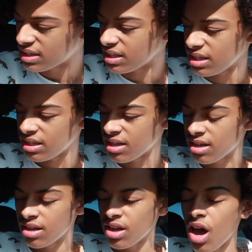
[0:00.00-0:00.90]
see.
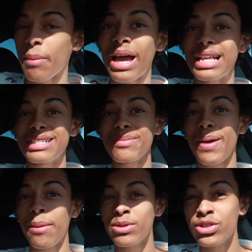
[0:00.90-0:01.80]
Oh my God, I need
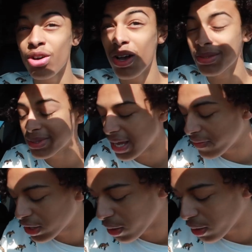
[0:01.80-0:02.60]
paper straws. I'm saving the